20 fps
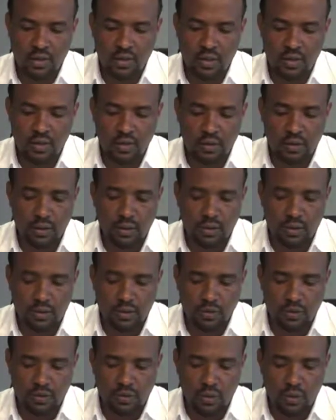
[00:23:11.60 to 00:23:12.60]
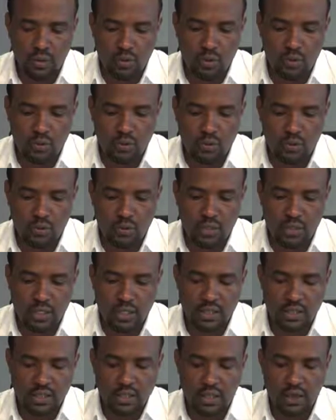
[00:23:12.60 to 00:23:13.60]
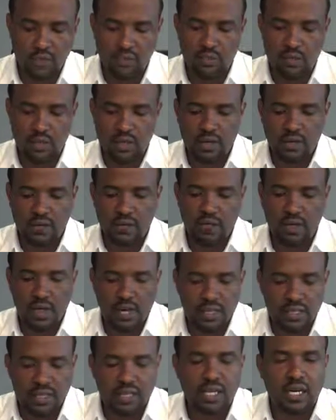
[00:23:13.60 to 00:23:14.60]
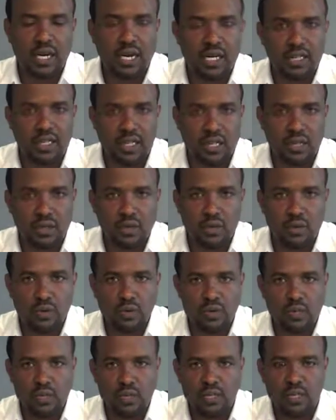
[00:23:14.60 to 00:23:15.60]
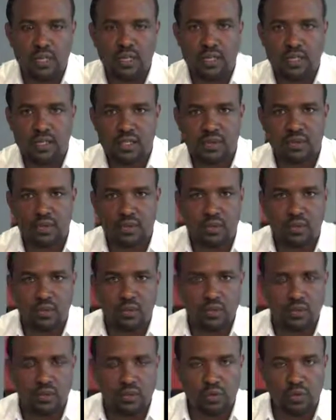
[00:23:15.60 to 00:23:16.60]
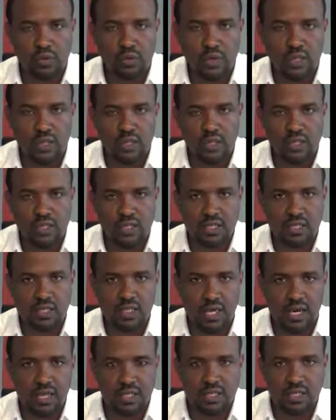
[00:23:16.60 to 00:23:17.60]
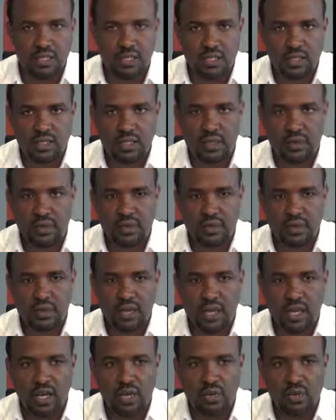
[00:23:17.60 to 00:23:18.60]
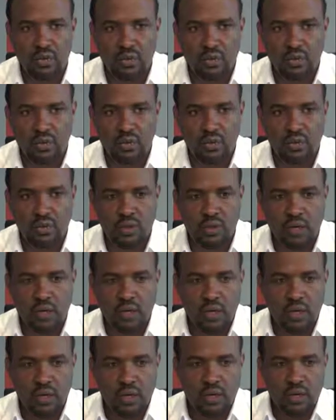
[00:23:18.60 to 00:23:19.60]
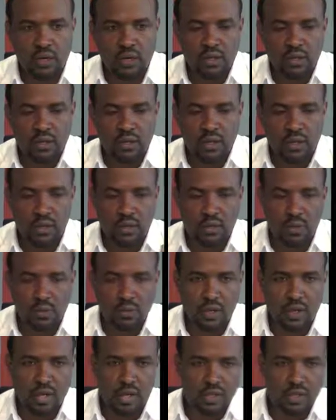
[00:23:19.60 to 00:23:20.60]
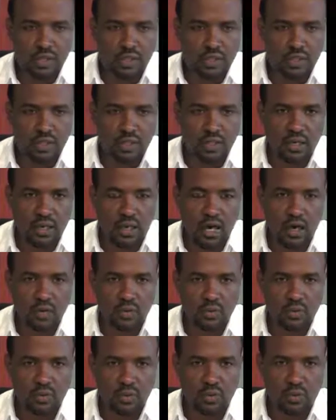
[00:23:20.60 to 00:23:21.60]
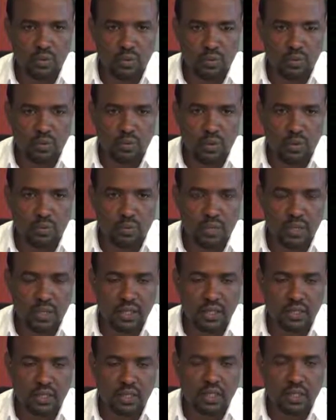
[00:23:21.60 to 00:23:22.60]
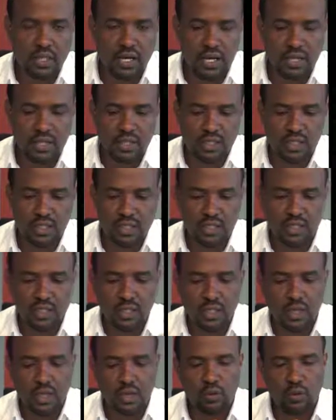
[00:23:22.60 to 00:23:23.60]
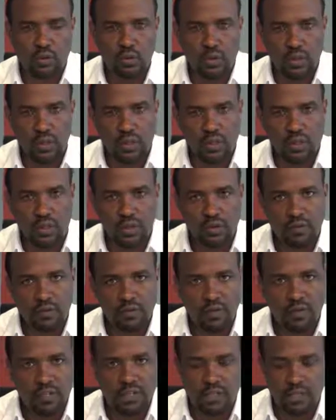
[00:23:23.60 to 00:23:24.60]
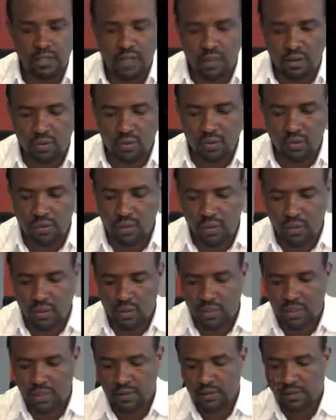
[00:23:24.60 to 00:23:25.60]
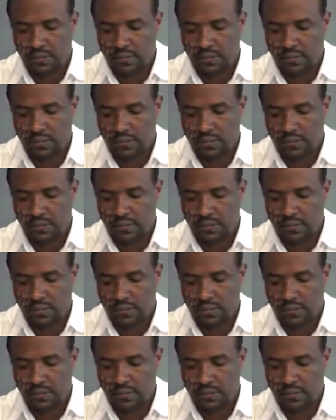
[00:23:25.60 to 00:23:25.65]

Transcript: The flow control method, if we define the right and rules, then the flow control method, the structures, and also the communication, how to operate the structures, need to be fixed accordingly.